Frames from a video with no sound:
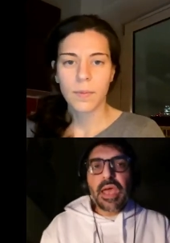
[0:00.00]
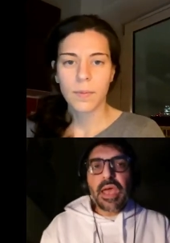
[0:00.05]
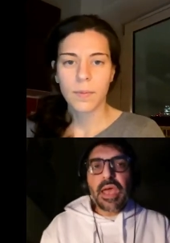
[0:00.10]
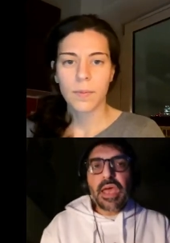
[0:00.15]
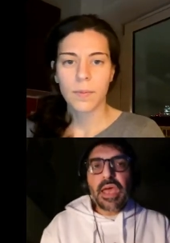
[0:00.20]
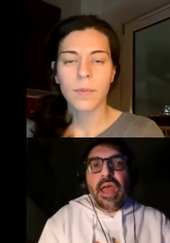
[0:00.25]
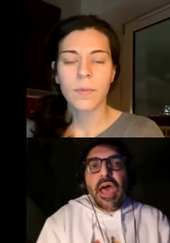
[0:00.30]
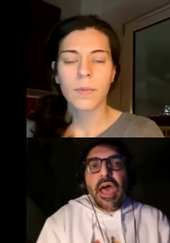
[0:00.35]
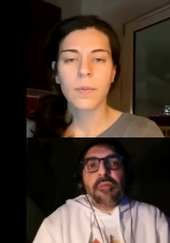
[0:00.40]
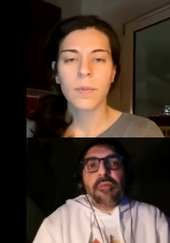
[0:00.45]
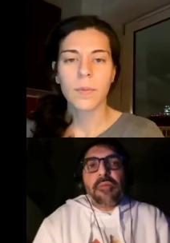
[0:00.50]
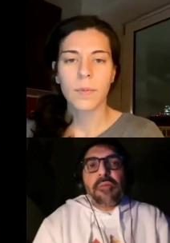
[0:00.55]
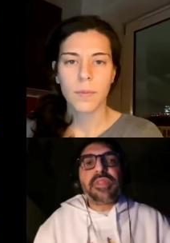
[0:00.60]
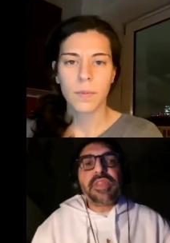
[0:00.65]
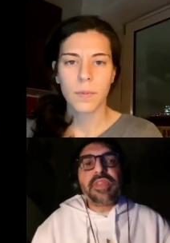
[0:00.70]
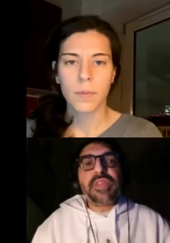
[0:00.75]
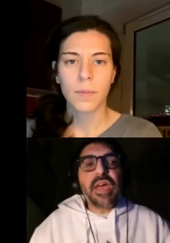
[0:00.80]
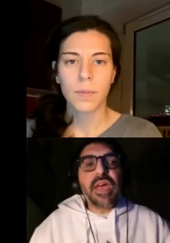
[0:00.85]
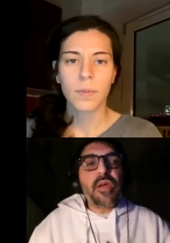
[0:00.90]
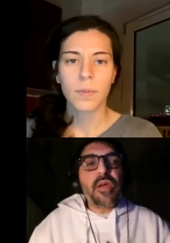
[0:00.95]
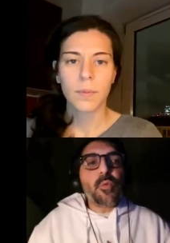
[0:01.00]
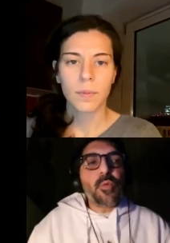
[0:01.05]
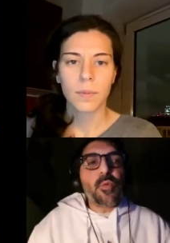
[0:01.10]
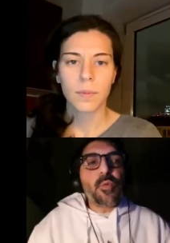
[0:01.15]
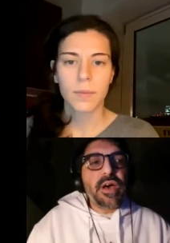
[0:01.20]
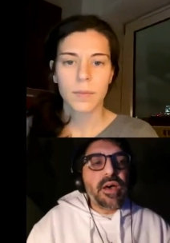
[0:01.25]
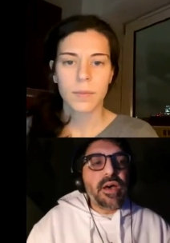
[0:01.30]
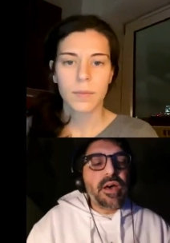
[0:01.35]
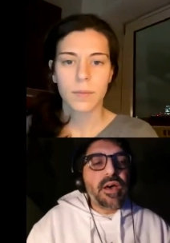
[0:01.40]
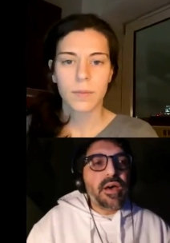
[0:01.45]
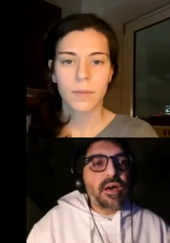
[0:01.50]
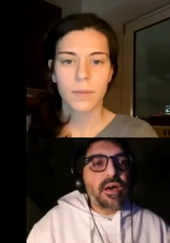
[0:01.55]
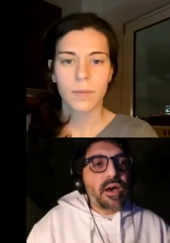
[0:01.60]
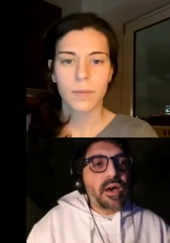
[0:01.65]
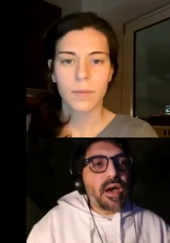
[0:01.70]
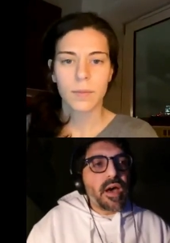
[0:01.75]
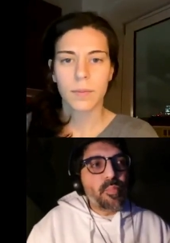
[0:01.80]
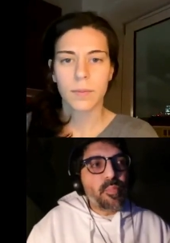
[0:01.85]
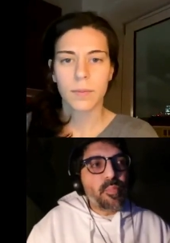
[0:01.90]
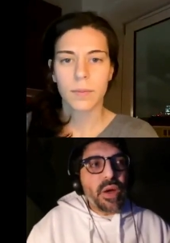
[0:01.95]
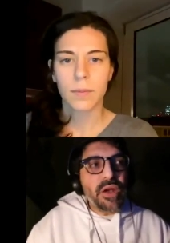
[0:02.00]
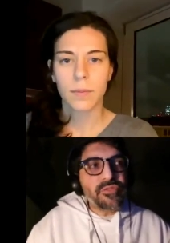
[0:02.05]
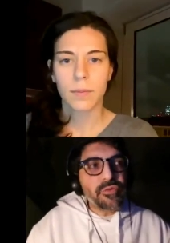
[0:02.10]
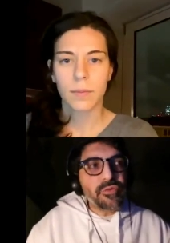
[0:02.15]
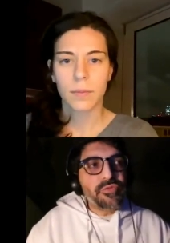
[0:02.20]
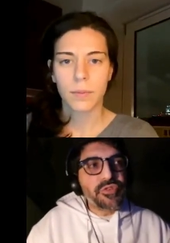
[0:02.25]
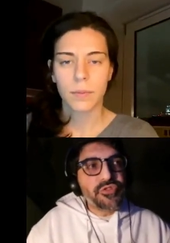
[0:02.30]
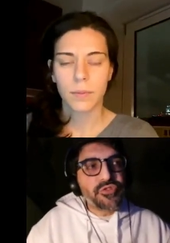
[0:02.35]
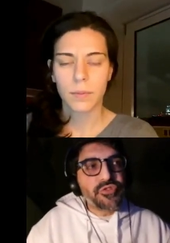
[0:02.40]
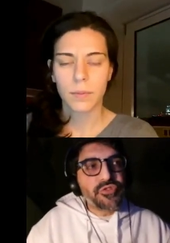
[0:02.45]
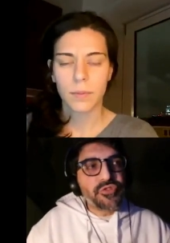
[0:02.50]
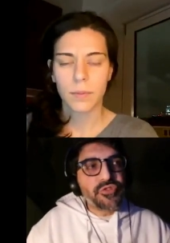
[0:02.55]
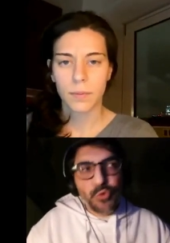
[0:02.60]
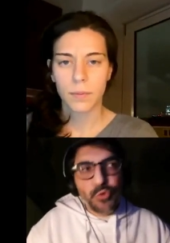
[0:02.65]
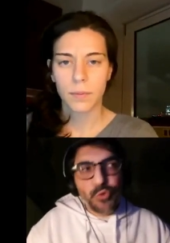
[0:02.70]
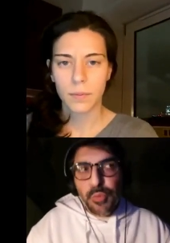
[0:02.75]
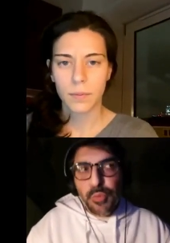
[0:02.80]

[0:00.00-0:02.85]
Speaker 1: and I'm there with a I'm part of this group